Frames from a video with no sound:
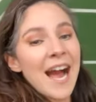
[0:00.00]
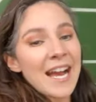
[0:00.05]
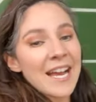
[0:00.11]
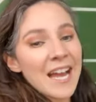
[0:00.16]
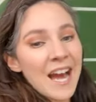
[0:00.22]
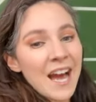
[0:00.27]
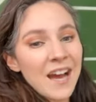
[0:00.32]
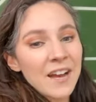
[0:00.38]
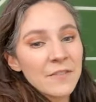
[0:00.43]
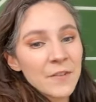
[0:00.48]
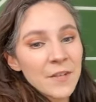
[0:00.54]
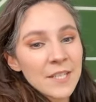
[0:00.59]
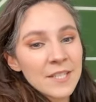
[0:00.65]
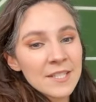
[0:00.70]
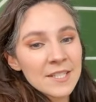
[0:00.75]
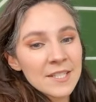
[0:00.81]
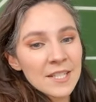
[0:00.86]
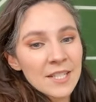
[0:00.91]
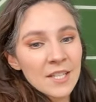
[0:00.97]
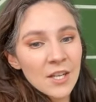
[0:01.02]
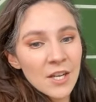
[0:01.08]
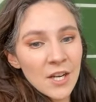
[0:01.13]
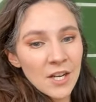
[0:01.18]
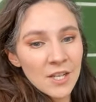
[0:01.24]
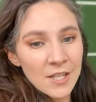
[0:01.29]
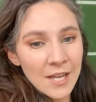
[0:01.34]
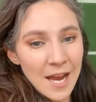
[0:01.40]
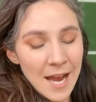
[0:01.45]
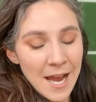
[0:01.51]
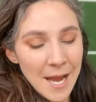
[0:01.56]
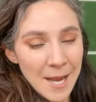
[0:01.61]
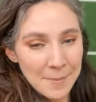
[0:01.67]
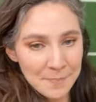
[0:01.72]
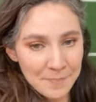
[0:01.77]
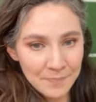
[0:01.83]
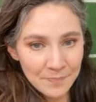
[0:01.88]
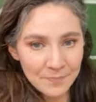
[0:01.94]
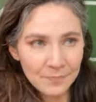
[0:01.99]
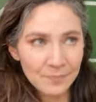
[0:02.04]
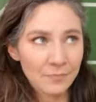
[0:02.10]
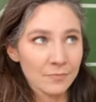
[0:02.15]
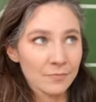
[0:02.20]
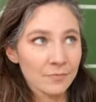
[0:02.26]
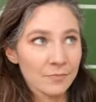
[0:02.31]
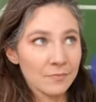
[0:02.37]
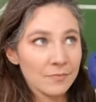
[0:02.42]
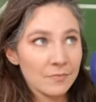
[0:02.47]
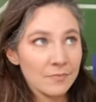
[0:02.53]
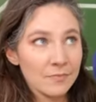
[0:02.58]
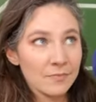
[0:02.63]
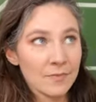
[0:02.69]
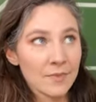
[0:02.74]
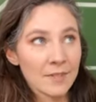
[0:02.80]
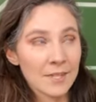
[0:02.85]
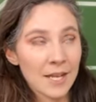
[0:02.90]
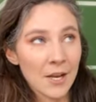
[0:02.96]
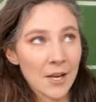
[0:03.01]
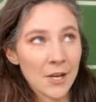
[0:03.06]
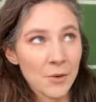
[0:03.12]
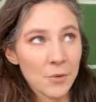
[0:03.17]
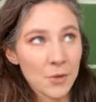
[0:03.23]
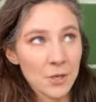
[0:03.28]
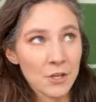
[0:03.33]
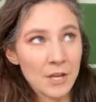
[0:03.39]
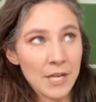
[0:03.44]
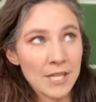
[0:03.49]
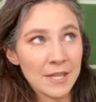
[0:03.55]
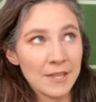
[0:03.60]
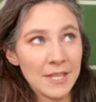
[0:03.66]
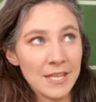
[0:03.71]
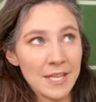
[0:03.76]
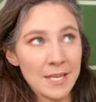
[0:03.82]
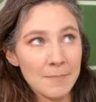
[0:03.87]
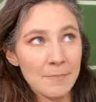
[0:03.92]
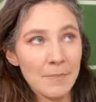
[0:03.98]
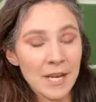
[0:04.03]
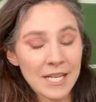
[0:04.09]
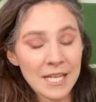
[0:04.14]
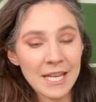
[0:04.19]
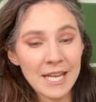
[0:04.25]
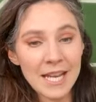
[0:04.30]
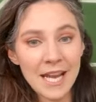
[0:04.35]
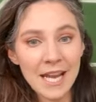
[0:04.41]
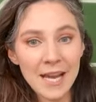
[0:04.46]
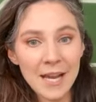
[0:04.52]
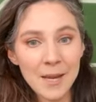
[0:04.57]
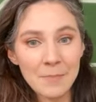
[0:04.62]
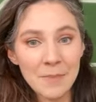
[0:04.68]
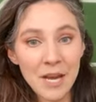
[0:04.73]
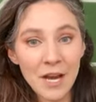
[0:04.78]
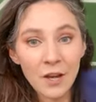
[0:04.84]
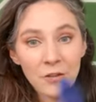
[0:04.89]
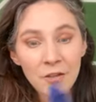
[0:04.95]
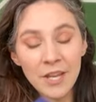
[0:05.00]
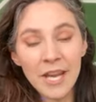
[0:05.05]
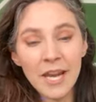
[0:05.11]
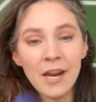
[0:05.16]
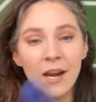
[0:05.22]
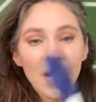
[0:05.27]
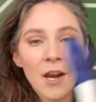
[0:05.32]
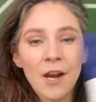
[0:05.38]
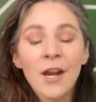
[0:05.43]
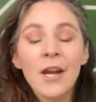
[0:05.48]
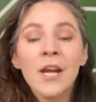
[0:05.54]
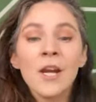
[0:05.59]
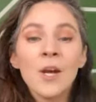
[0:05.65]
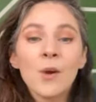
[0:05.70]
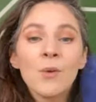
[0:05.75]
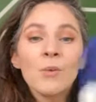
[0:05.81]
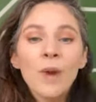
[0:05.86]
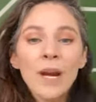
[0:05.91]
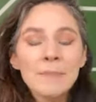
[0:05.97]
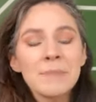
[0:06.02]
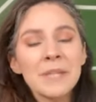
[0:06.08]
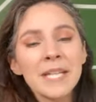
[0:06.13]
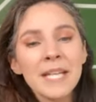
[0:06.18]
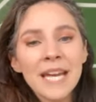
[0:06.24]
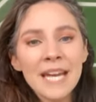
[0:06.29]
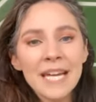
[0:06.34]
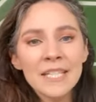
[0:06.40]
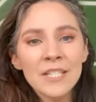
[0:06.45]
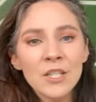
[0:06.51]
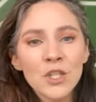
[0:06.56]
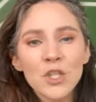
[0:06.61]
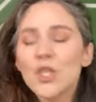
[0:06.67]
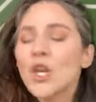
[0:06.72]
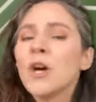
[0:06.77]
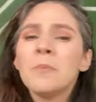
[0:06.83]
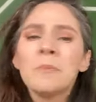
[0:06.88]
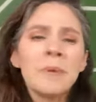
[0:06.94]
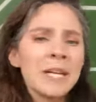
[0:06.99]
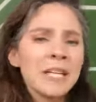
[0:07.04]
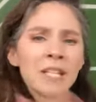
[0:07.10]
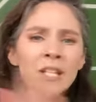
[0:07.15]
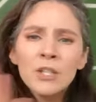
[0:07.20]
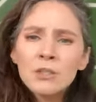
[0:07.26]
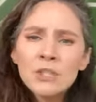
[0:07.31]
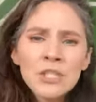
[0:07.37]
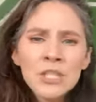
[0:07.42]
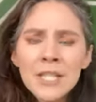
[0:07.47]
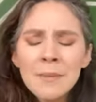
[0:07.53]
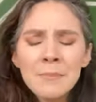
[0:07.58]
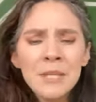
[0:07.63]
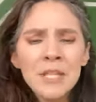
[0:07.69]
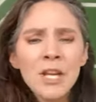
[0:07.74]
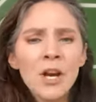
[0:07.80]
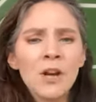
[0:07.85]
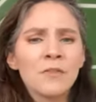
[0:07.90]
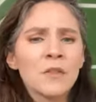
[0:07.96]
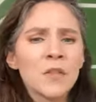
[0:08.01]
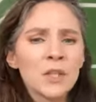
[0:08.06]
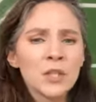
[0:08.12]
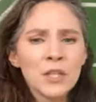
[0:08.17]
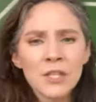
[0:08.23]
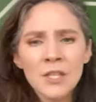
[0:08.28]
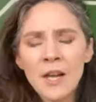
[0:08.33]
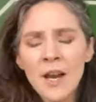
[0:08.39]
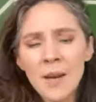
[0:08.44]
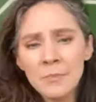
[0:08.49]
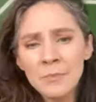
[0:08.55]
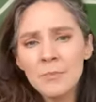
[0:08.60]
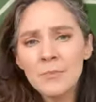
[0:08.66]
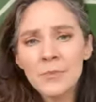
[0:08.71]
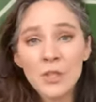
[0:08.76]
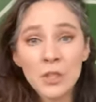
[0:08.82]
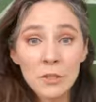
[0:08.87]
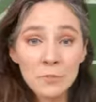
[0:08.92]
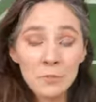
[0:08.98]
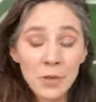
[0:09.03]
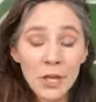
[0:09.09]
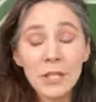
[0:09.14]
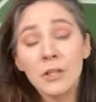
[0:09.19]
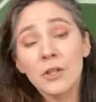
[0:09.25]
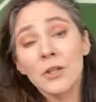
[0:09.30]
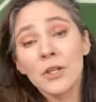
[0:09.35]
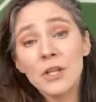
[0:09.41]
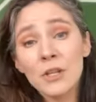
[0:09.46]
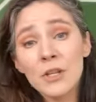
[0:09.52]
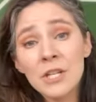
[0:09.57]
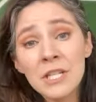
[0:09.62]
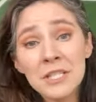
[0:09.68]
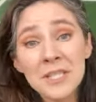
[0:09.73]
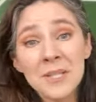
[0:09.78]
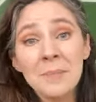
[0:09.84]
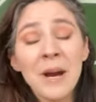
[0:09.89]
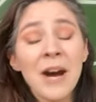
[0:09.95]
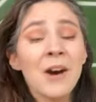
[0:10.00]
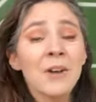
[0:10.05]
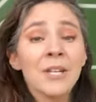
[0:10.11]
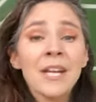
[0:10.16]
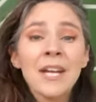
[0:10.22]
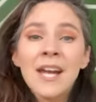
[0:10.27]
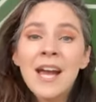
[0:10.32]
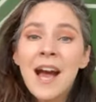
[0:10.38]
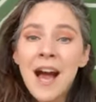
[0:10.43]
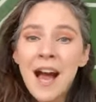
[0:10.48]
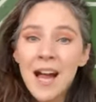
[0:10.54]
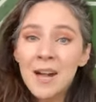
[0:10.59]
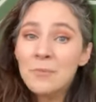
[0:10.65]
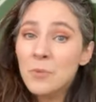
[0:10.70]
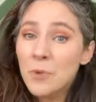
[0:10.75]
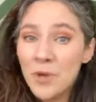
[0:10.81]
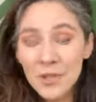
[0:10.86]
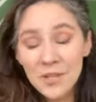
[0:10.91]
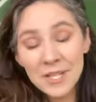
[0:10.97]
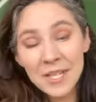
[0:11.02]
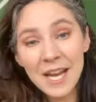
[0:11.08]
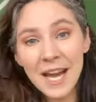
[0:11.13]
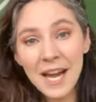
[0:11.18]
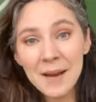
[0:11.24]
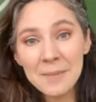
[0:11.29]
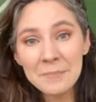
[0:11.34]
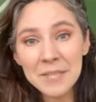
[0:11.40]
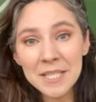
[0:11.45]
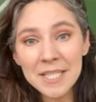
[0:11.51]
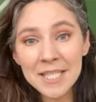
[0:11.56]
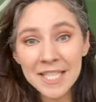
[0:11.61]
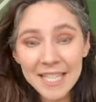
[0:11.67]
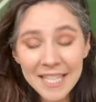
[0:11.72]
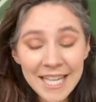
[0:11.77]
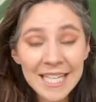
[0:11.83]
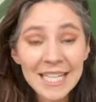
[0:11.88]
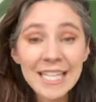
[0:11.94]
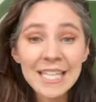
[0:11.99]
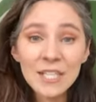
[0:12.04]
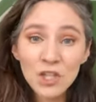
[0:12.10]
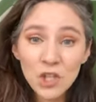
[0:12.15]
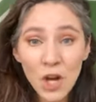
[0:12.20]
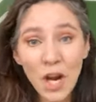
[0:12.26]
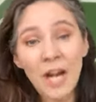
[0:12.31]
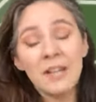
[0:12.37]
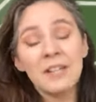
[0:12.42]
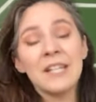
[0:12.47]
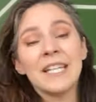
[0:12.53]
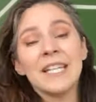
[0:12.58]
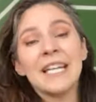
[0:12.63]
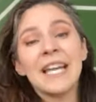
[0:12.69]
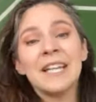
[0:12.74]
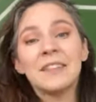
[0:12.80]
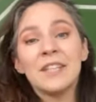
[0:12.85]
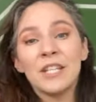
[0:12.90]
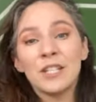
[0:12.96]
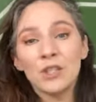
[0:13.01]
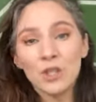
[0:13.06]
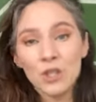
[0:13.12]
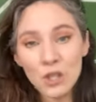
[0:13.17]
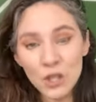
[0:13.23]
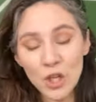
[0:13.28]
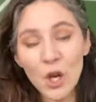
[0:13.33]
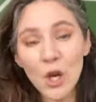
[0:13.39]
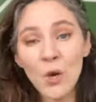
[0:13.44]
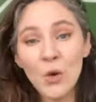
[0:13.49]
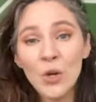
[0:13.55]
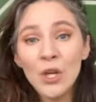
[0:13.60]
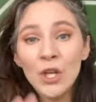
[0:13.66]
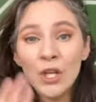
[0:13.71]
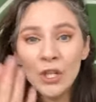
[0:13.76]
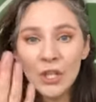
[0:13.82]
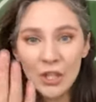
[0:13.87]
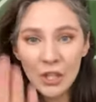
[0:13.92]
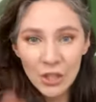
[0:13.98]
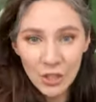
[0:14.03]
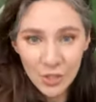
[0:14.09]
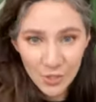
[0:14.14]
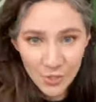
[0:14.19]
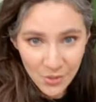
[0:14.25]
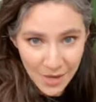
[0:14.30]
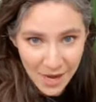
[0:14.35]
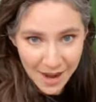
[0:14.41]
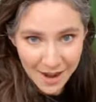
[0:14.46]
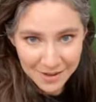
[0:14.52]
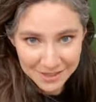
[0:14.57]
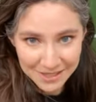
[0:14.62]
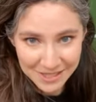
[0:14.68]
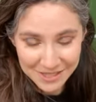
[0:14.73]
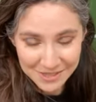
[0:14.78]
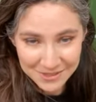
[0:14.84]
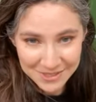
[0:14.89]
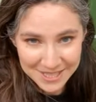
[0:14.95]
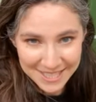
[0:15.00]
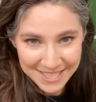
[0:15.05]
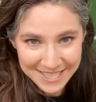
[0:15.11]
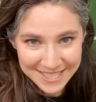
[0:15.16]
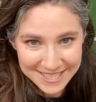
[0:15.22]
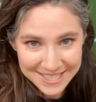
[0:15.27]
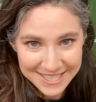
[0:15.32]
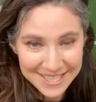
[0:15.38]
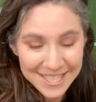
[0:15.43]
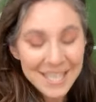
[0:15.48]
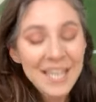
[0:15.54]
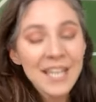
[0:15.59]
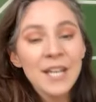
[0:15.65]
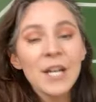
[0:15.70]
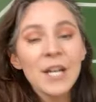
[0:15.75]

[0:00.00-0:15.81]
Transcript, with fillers: I have considered um, uh, ordering the Buckingham Healthcare Wiping Aid to show, but you just let me know if there's a certain brand you're curious about. I'm more than happy to get it, trial it, and then show you how to use it.